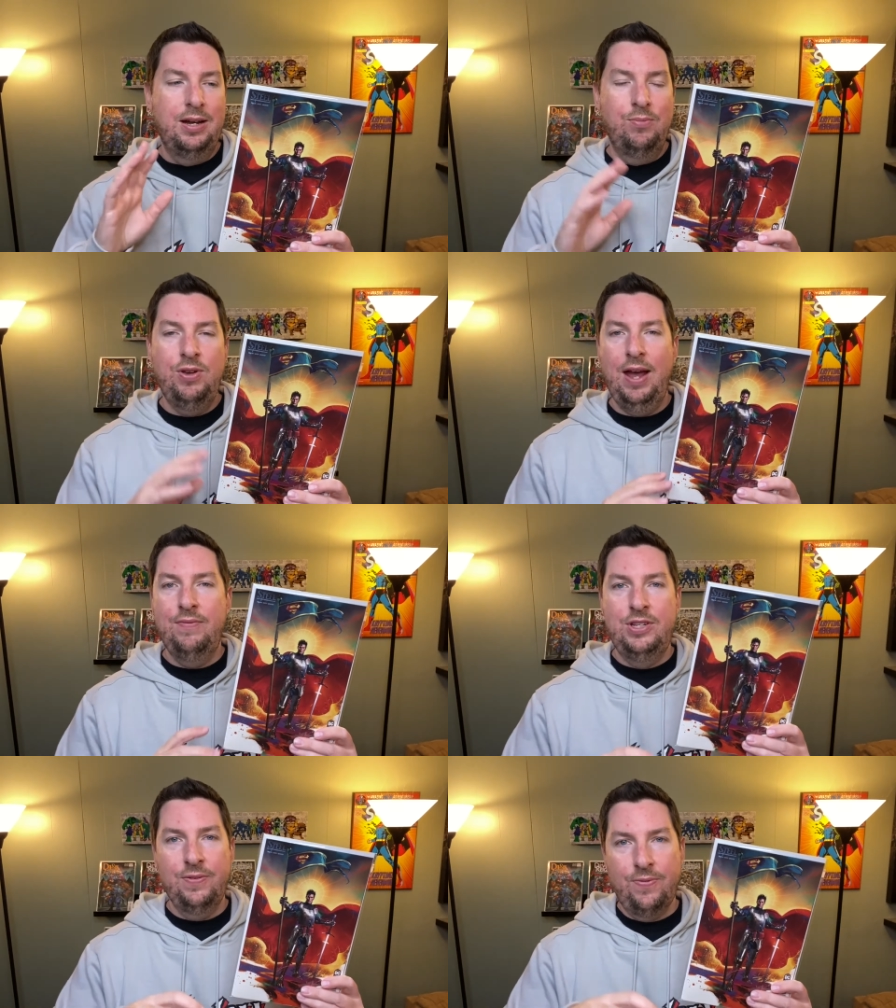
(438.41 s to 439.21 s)
We
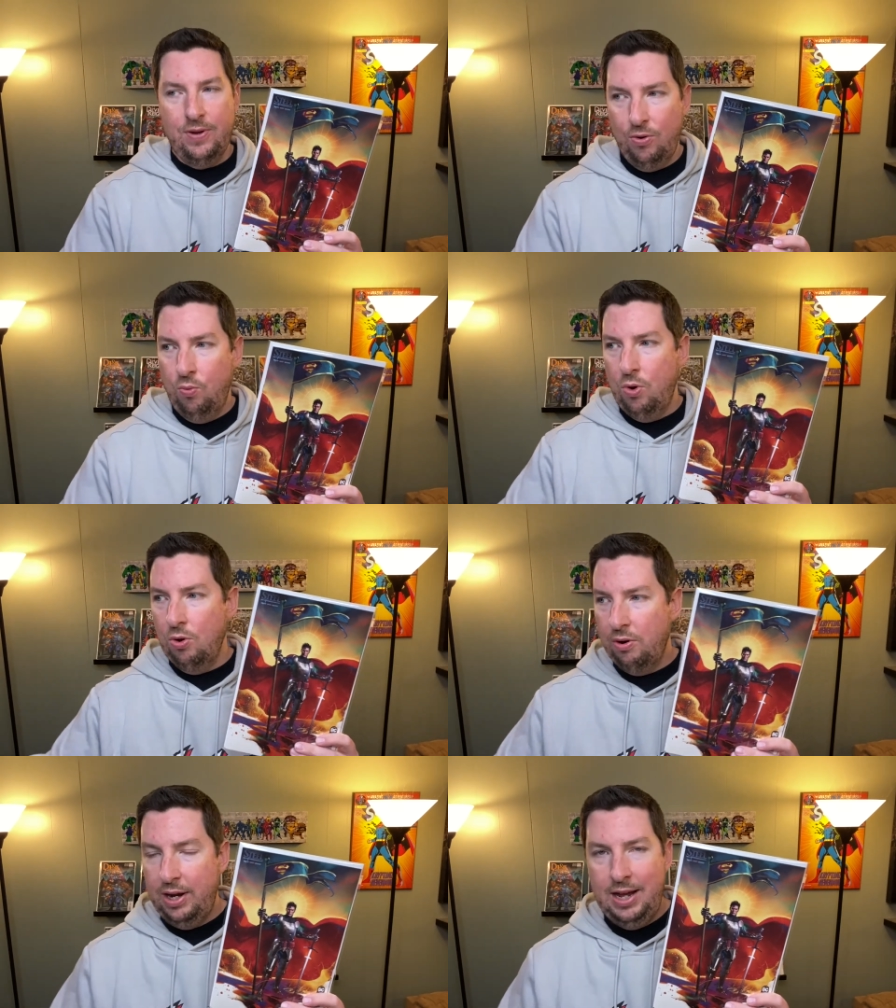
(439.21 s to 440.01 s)
have different
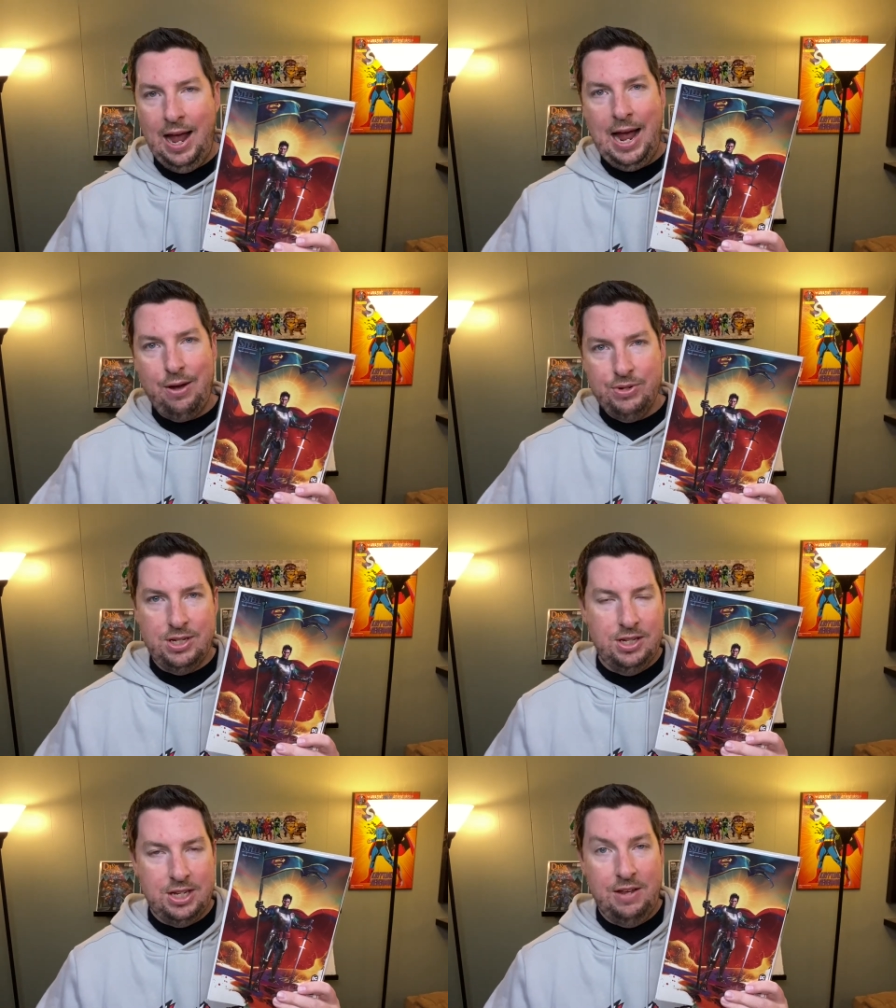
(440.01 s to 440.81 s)
warring
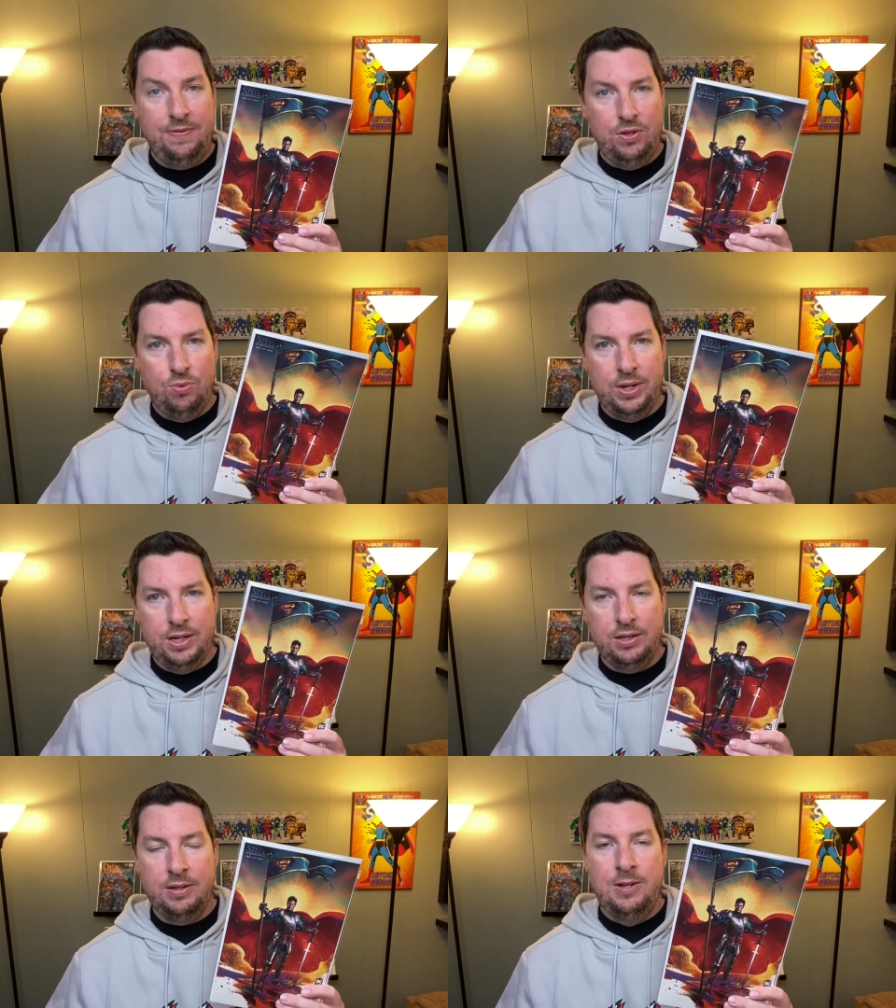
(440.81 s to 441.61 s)
houses, if you
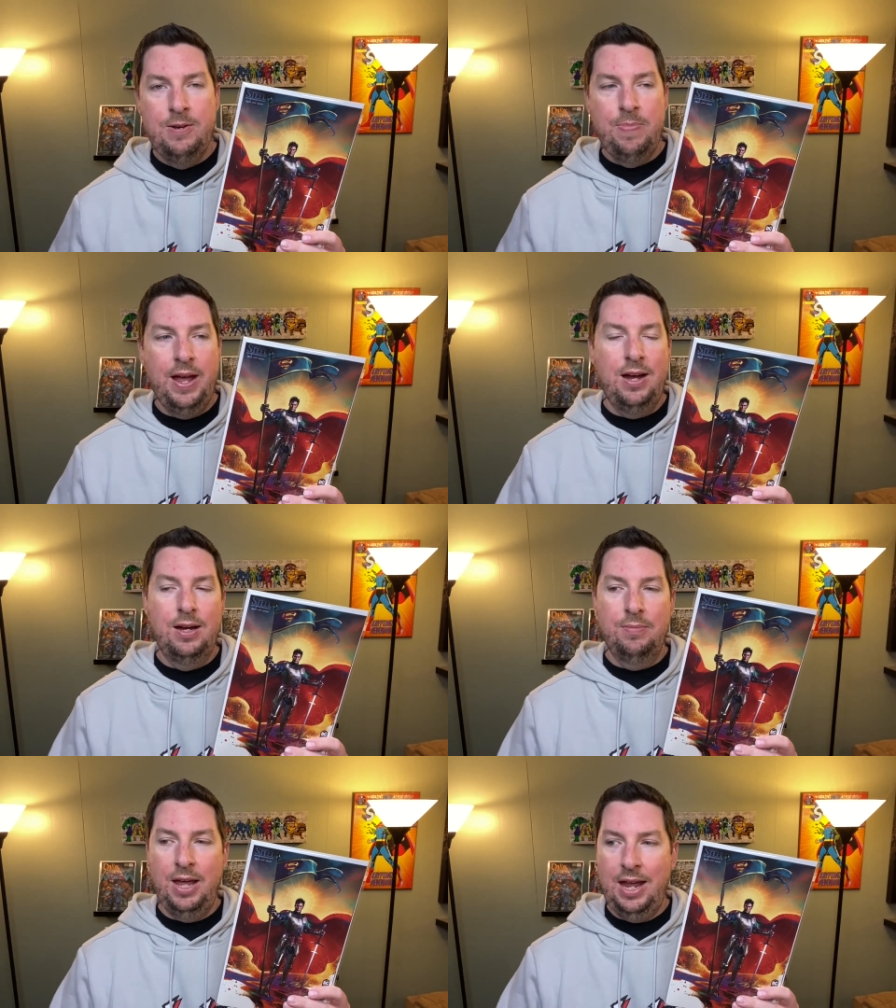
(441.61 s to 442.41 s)
will,
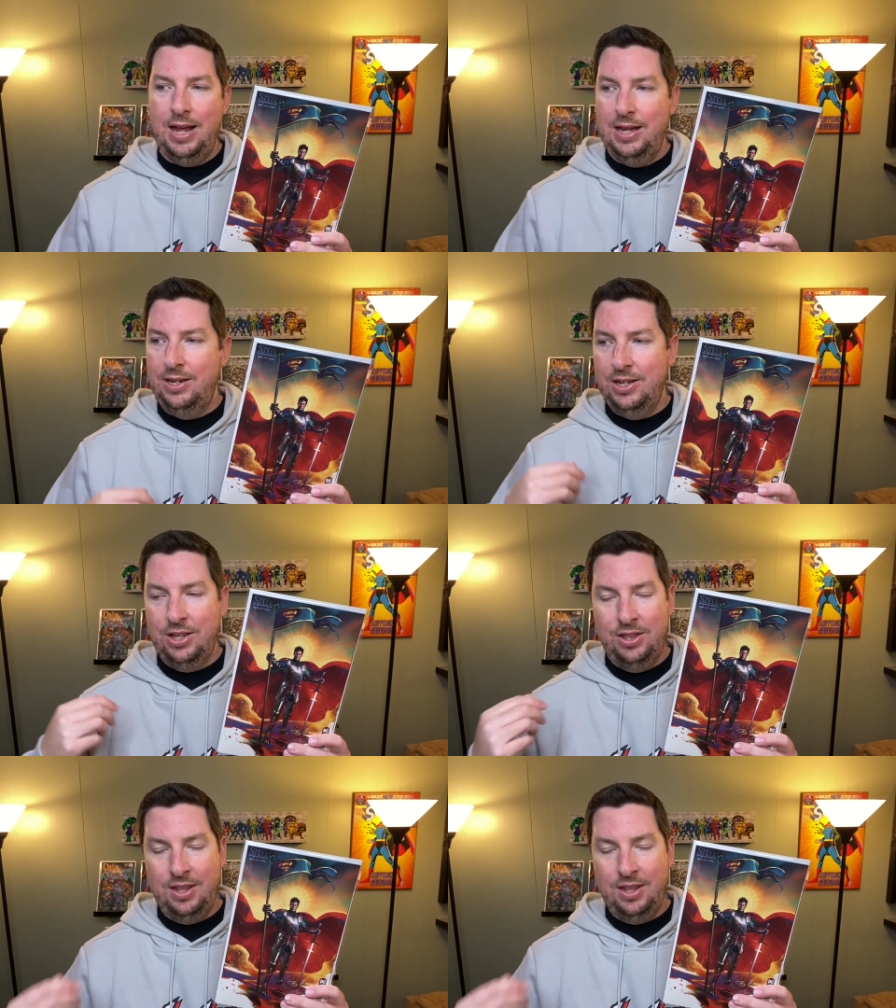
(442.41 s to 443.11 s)
and